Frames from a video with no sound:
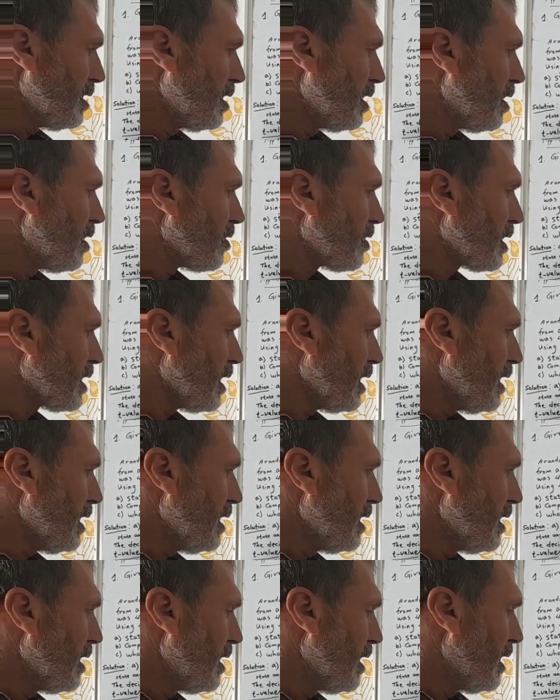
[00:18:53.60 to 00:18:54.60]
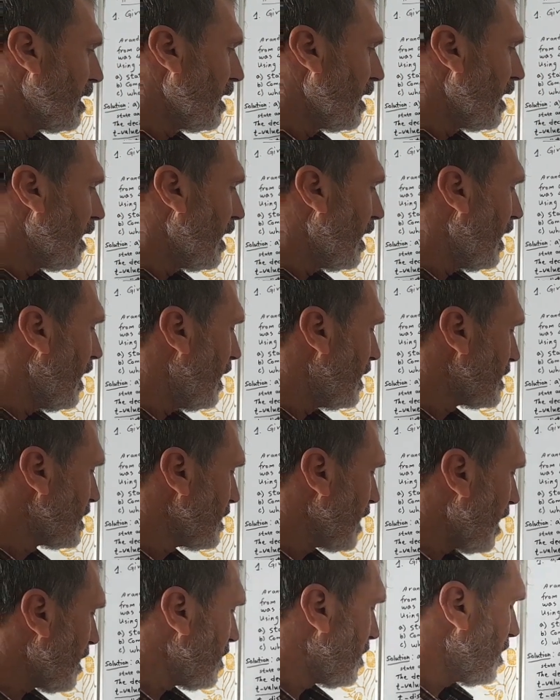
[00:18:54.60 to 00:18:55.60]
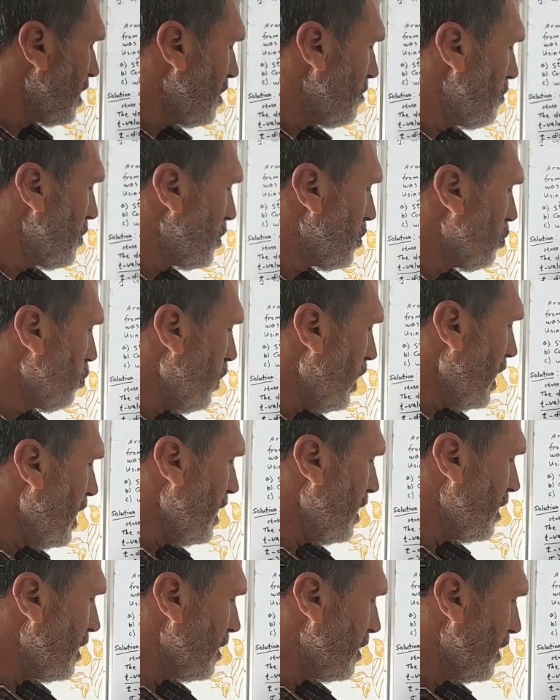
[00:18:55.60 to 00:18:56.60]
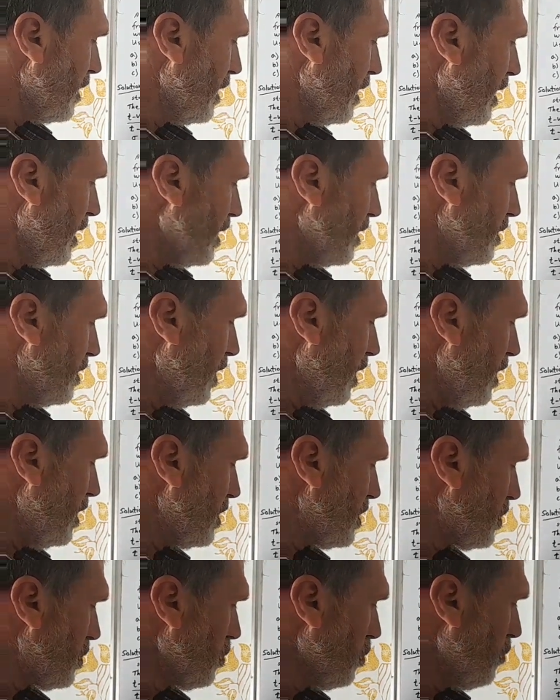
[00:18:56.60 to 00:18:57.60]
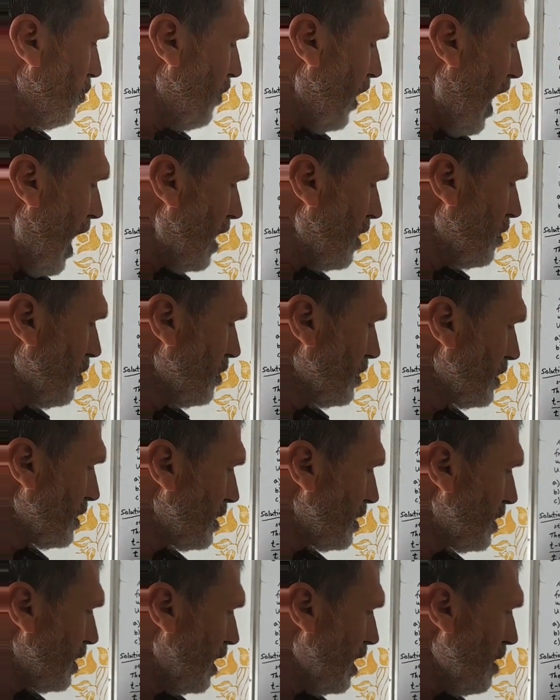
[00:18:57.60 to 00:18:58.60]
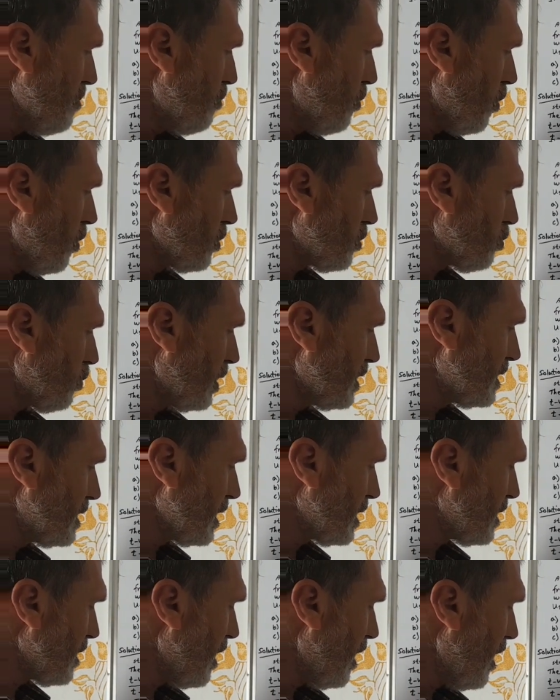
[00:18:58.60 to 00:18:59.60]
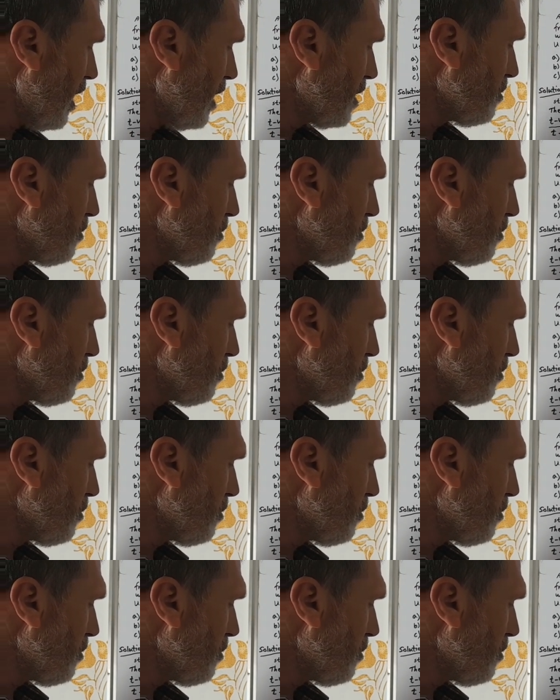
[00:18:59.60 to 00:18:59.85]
okay, is not between these two values, 3.169 and